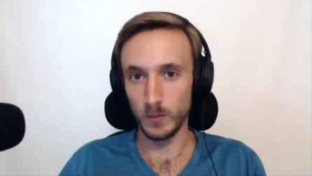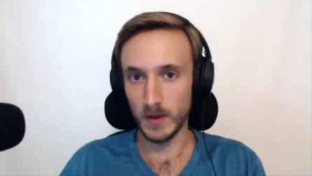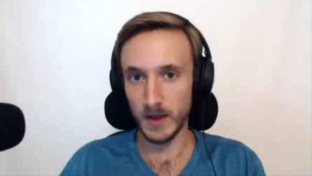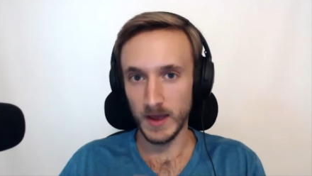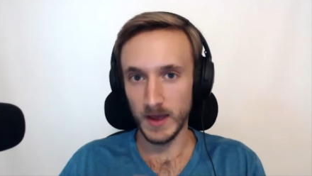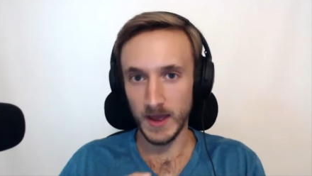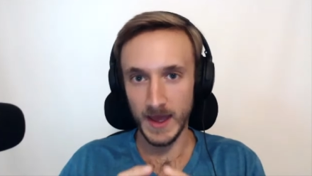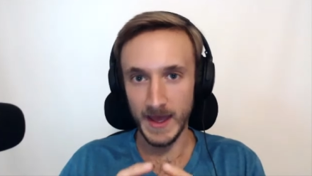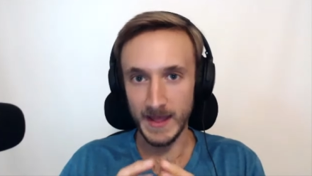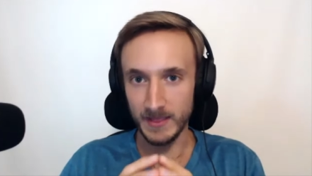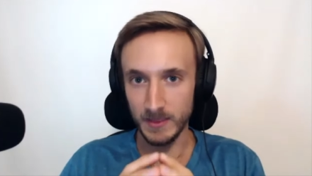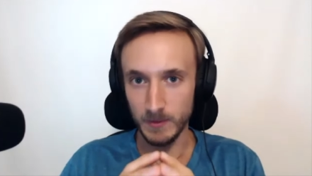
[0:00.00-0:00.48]

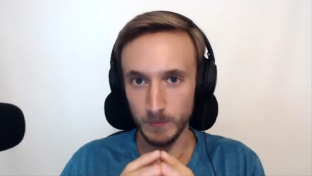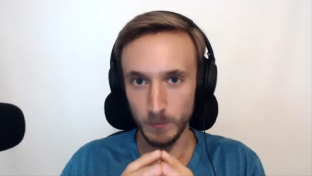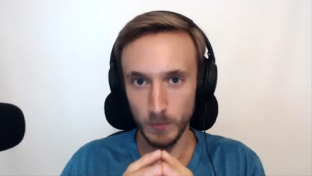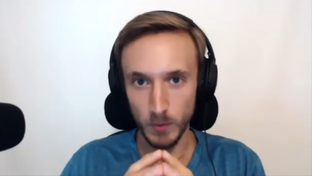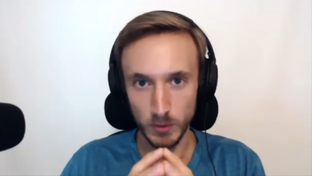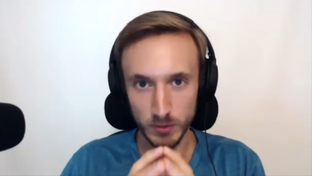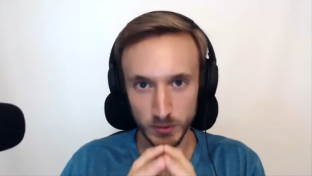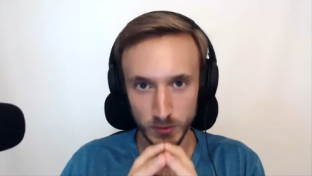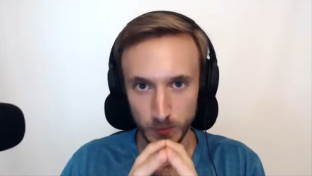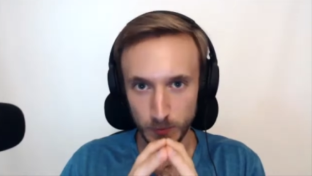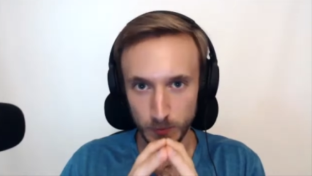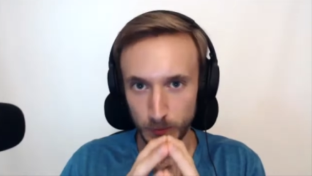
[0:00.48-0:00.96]
at the most
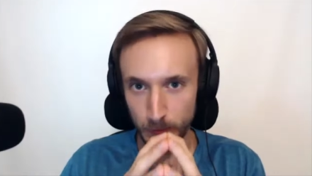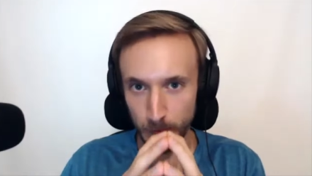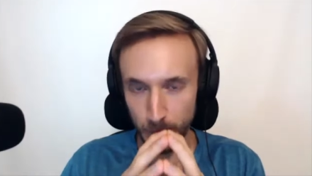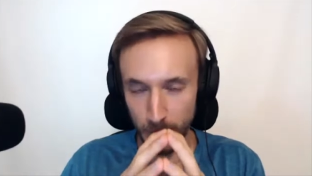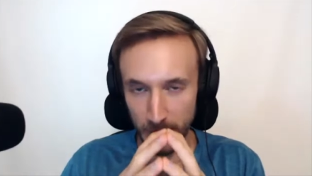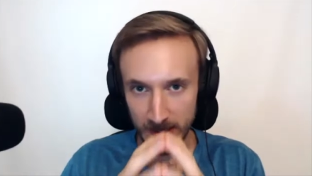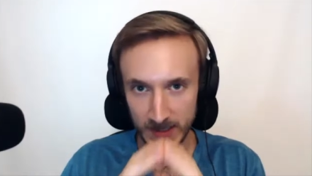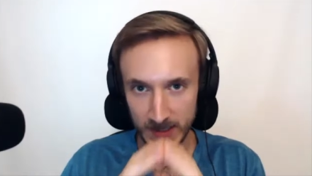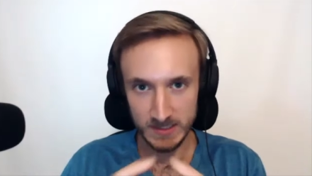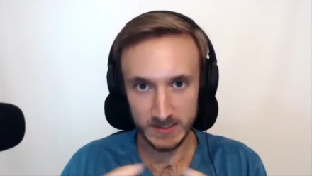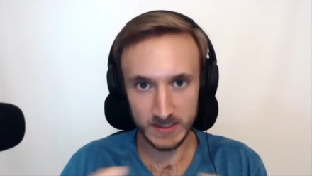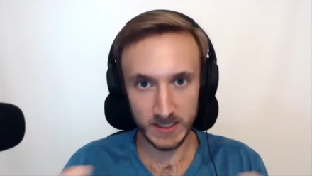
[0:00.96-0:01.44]

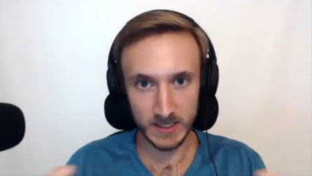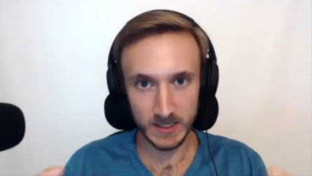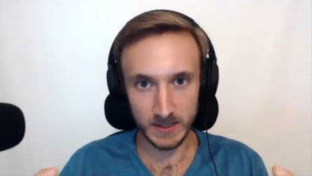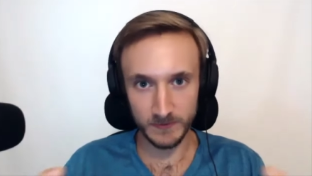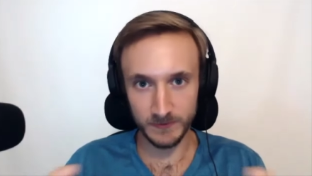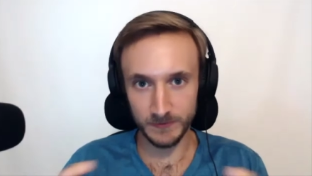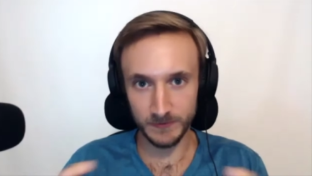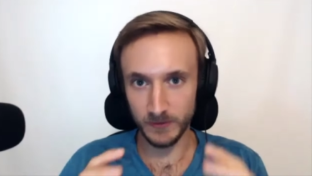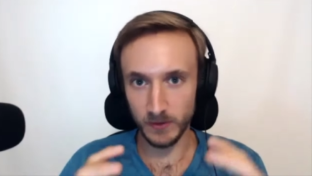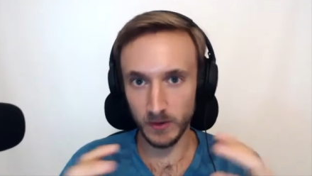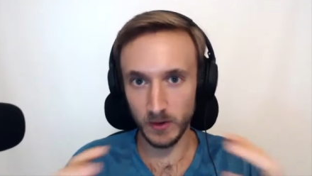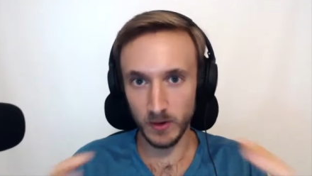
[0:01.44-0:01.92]
basic
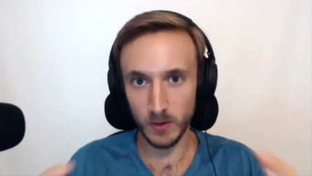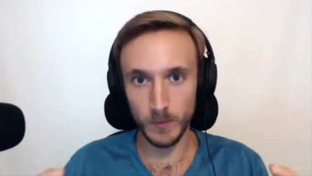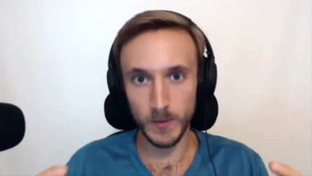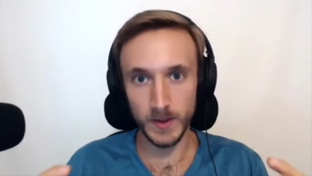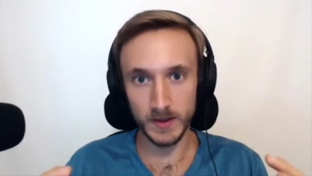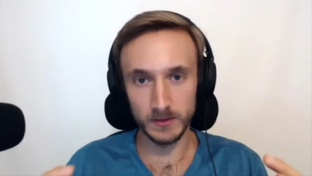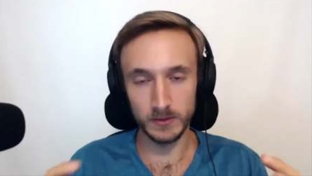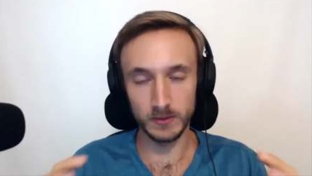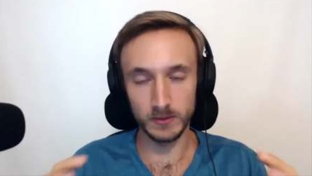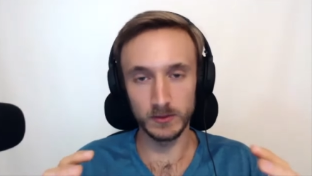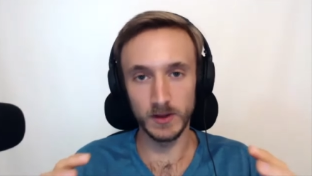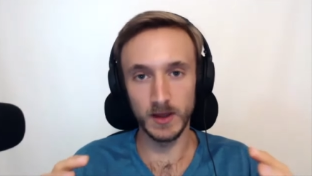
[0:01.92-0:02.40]

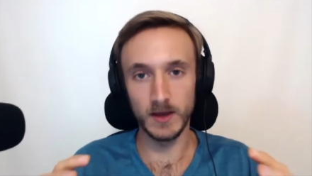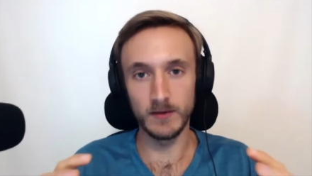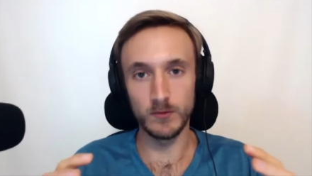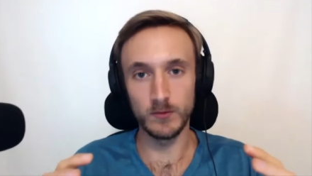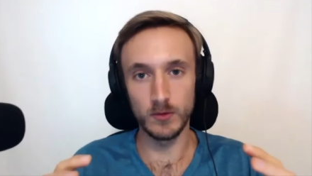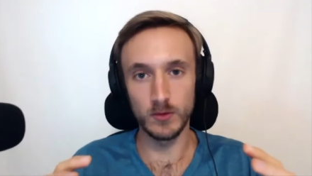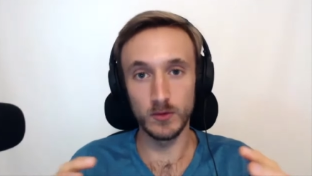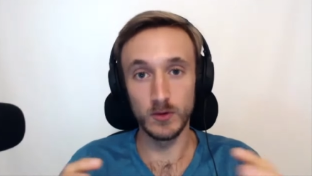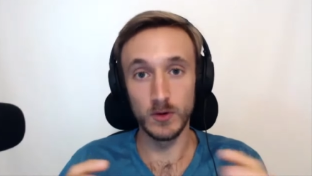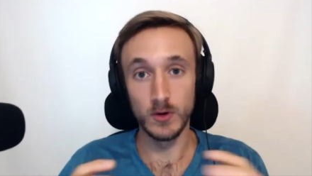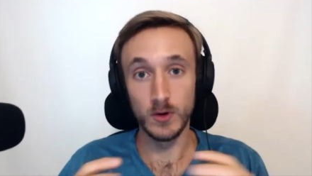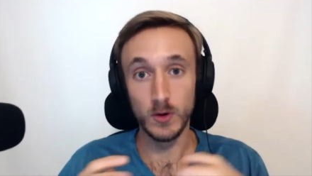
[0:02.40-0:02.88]
fundamental
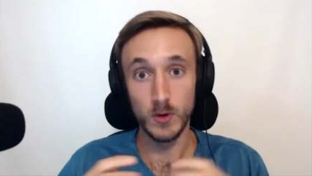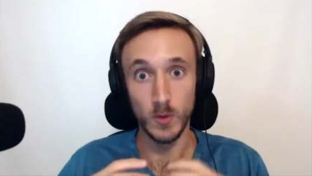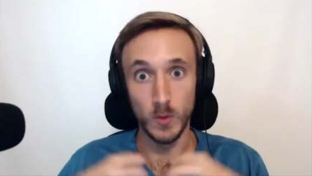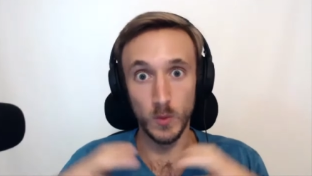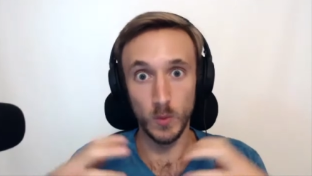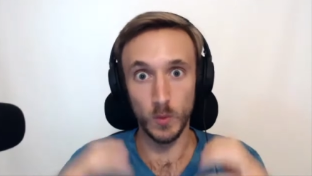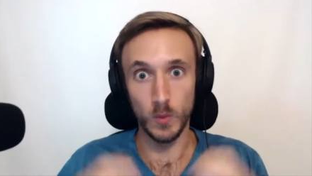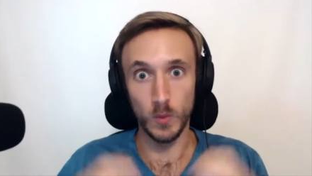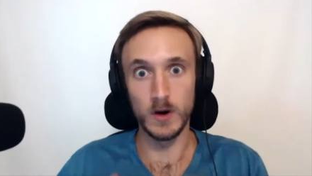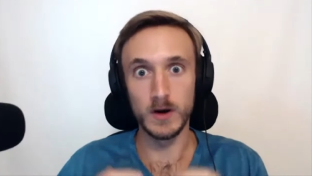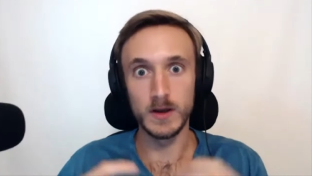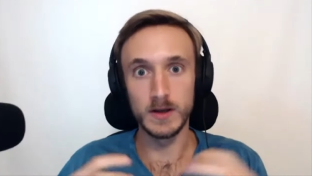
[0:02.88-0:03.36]
level,
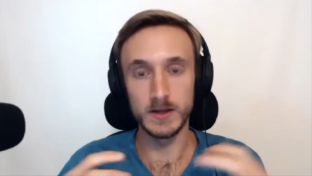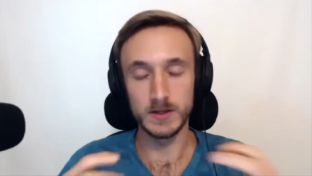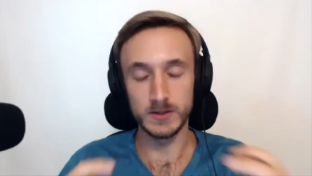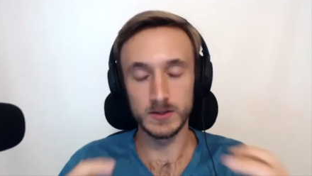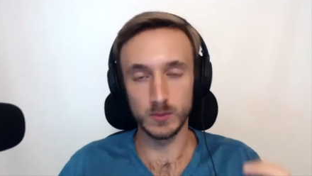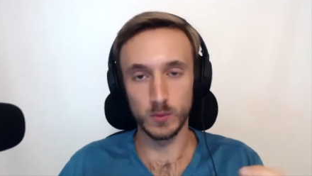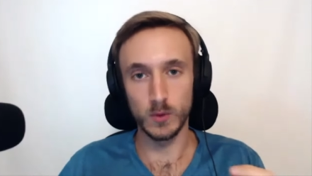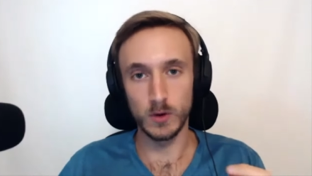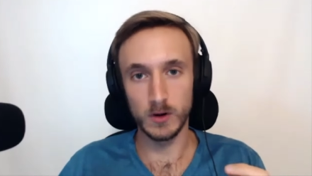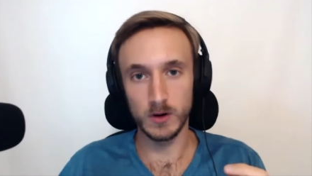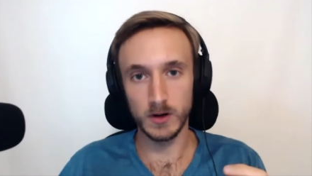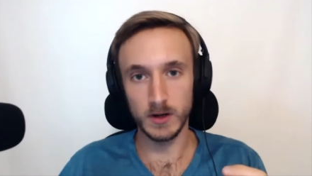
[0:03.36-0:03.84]
what is
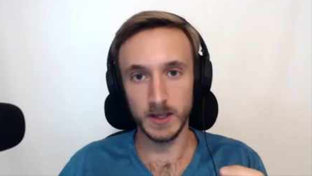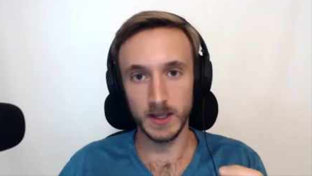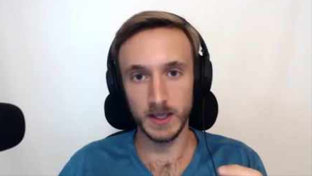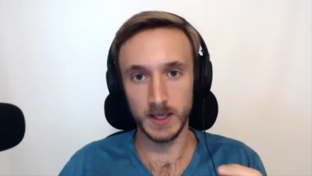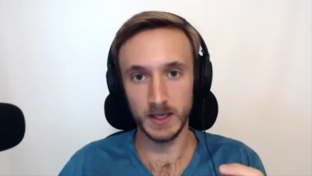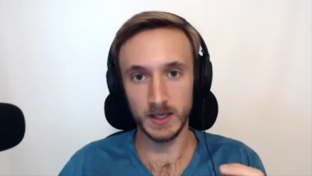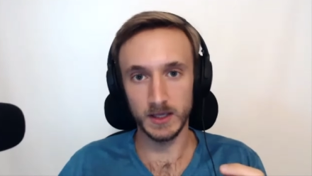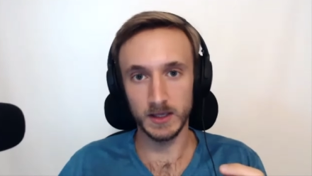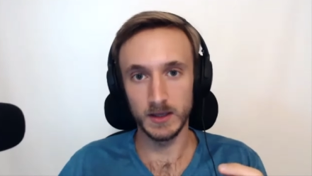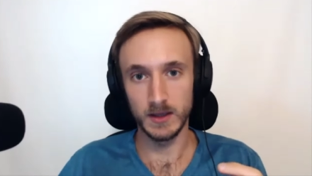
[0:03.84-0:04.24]
working?